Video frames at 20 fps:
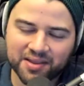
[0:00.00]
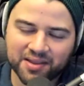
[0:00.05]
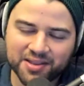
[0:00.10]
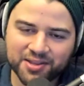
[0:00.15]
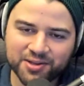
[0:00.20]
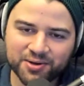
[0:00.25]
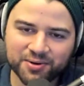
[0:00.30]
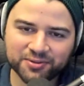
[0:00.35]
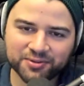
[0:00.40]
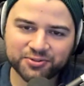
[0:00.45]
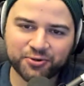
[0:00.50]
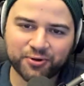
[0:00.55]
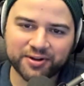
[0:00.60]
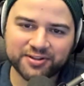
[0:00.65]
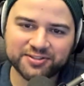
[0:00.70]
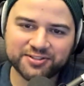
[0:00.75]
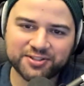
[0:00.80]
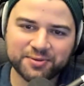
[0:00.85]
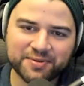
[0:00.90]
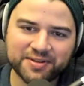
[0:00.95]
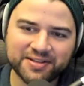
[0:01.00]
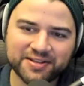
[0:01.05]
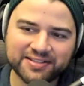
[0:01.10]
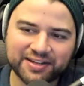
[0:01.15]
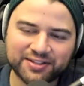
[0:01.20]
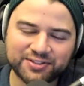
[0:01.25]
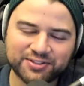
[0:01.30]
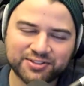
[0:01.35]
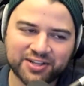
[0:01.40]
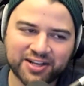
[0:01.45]
What's crazy to me is
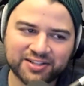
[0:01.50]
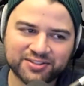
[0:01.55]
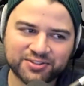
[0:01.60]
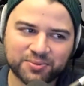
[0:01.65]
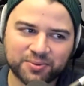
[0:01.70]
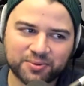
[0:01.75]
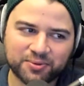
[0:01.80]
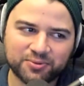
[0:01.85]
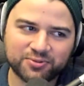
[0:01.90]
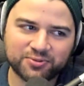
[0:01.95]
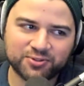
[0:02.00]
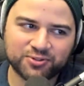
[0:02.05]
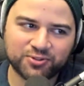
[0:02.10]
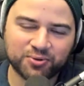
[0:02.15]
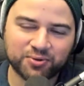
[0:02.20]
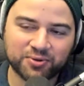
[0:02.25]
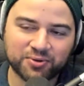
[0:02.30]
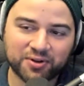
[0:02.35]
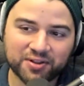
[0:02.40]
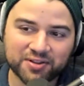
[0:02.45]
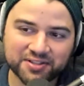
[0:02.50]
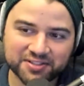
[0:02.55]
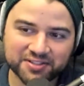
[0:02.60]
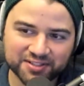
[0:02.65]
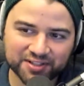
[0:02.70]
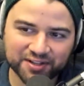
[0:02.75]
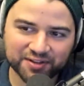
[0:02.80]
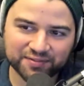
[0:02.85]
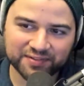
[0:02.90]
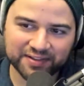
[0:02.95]
that Assane's the one who's doing all this
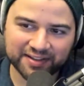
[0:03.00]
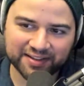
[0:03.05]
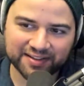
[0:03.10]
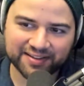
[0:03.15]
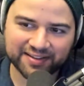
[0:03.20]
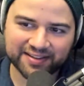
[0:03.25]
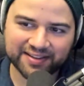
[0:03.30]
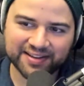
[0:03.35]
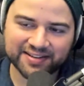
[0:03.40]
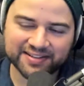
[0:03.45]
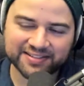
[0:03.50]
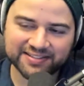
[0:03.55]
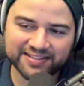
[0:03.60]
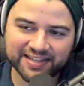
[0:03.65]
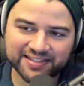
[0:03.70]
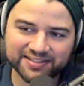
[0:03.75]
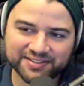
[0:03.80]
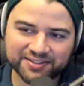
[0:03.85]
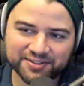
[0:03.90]
stuff, like getting his hands